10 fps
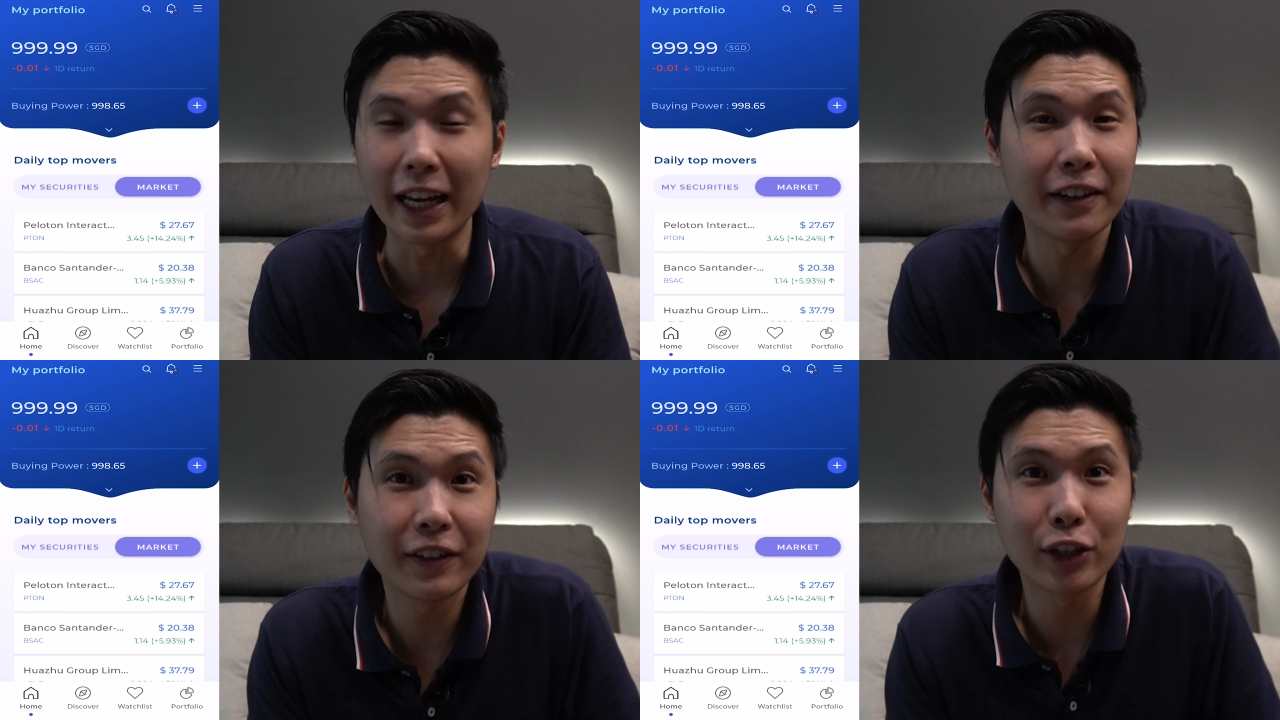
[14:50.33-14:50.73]

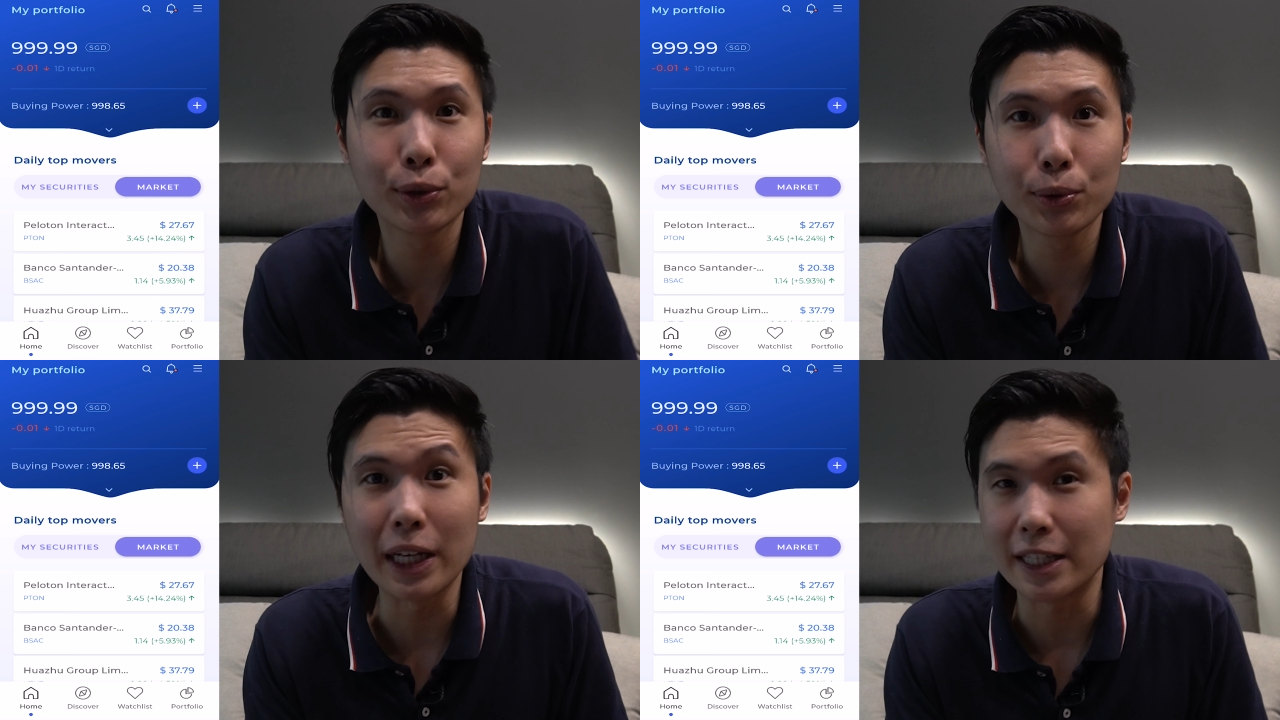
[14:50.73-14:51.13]
And if they
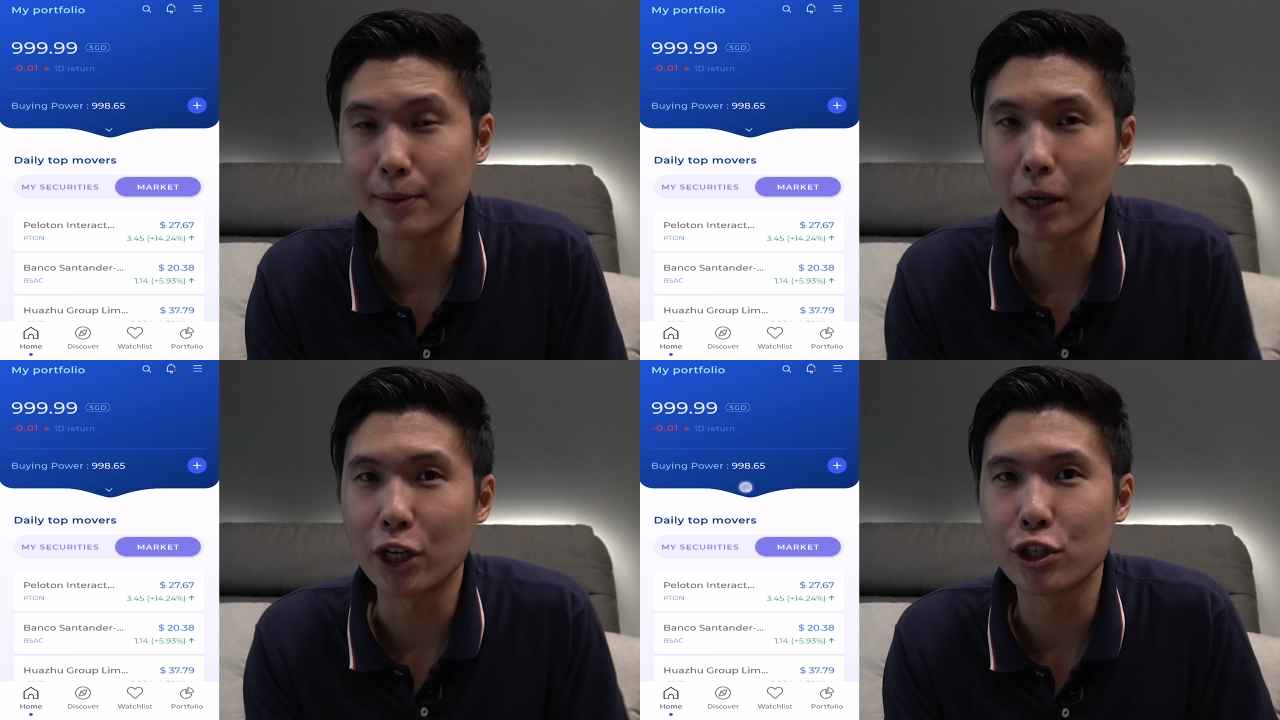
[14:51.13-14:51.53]
do, it's
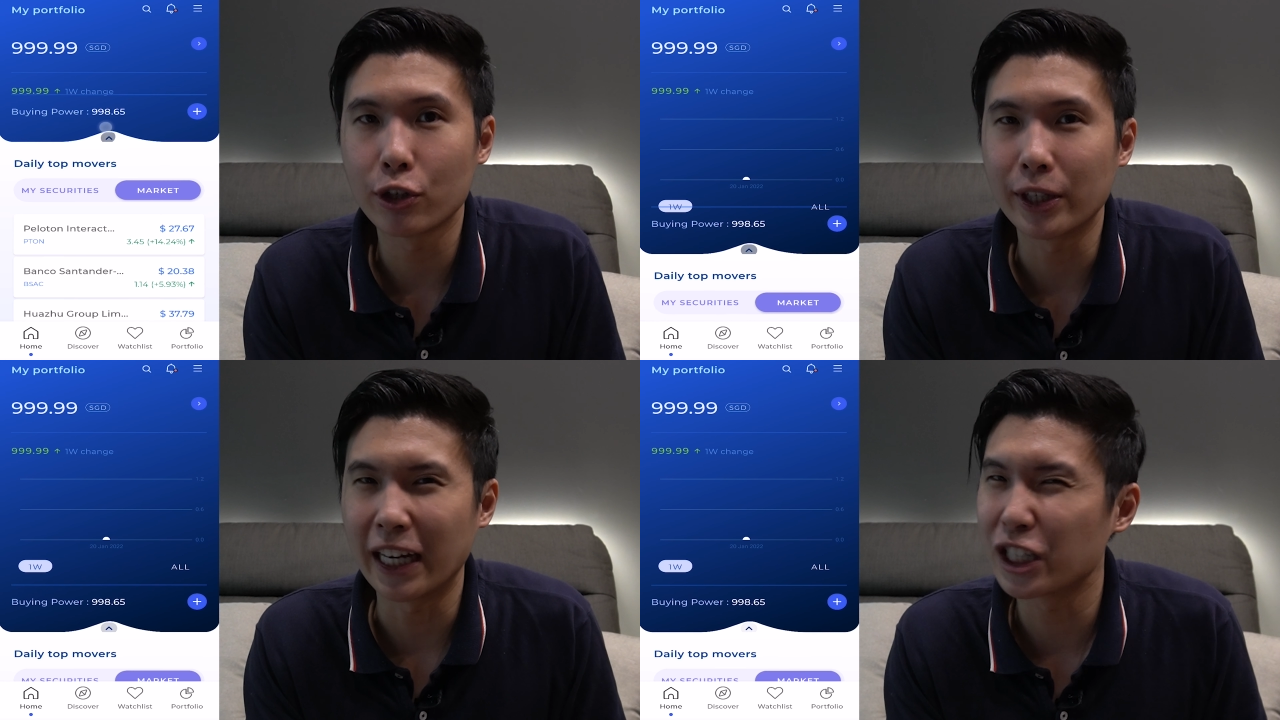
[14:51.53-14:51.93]
marginal
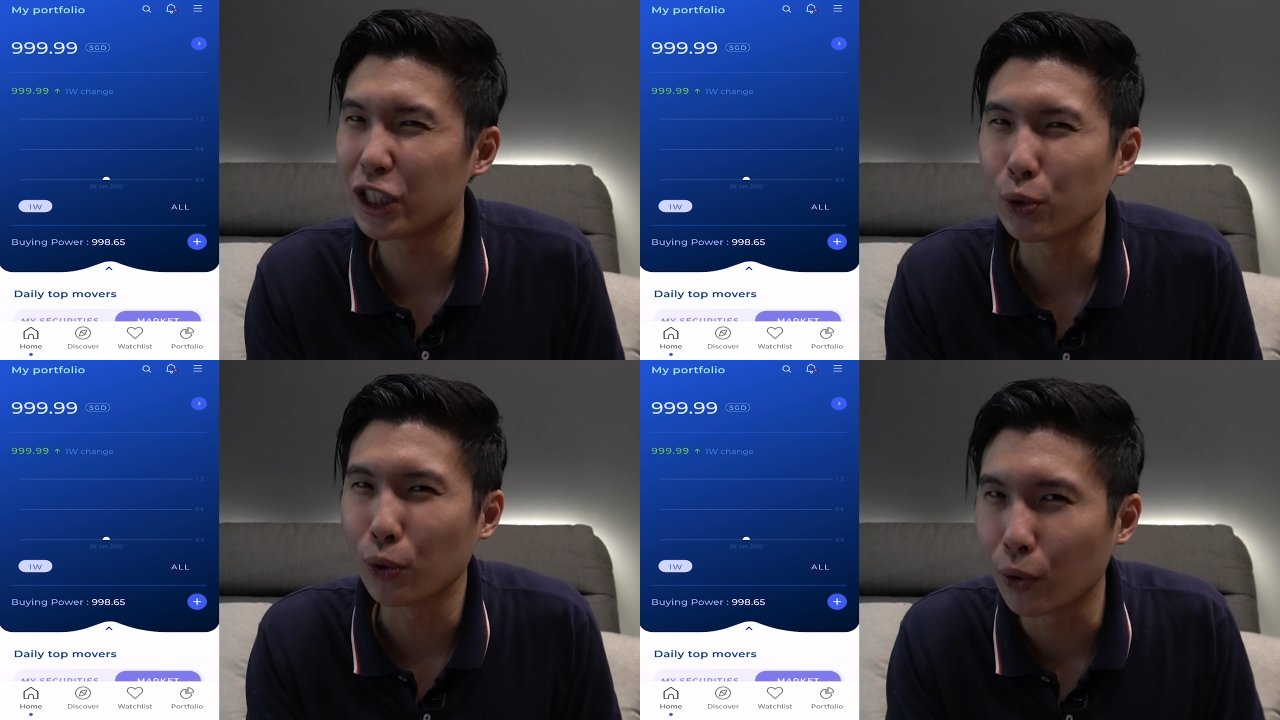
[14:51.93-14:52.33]
and I actually
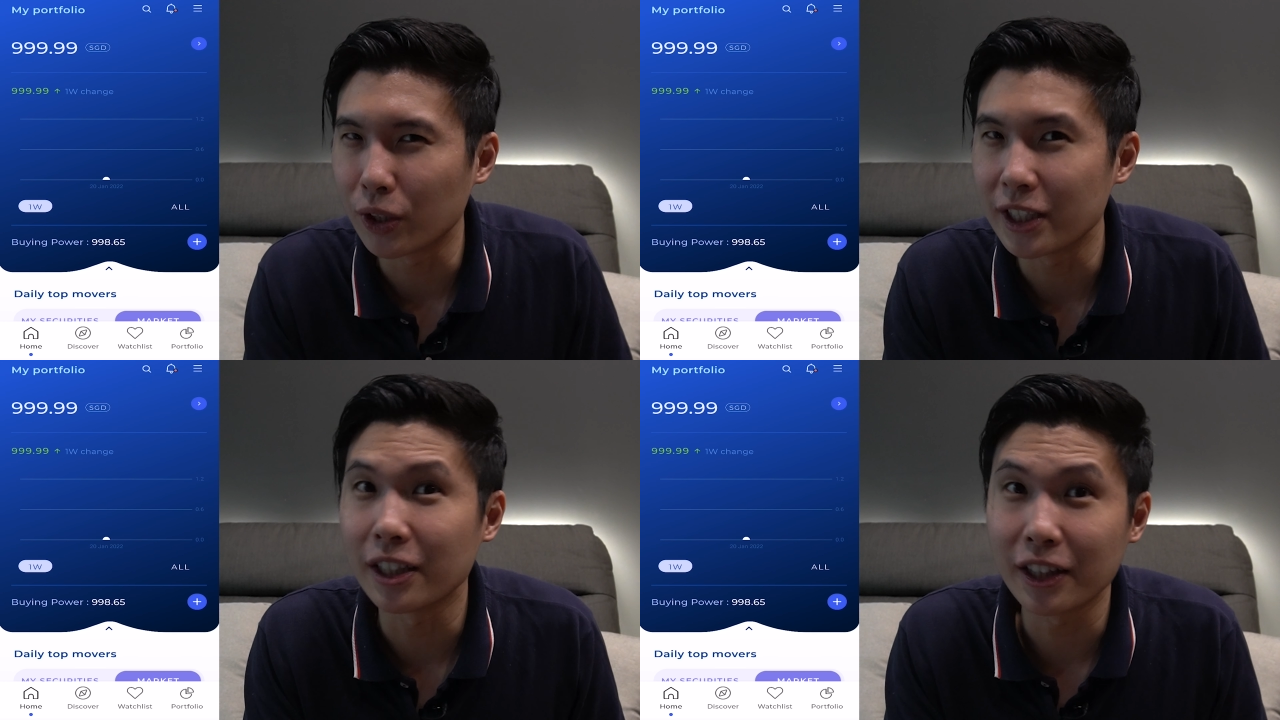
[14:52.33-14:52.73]
don't
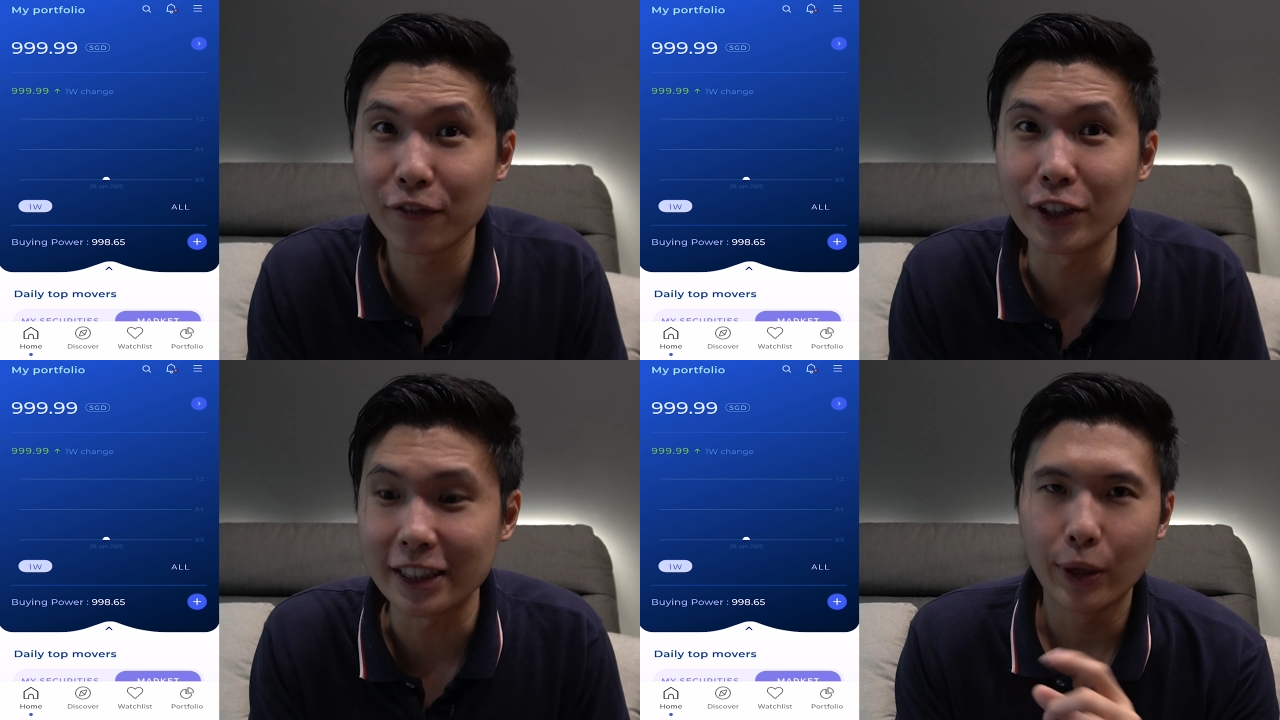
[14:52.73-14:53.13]
notice the difference.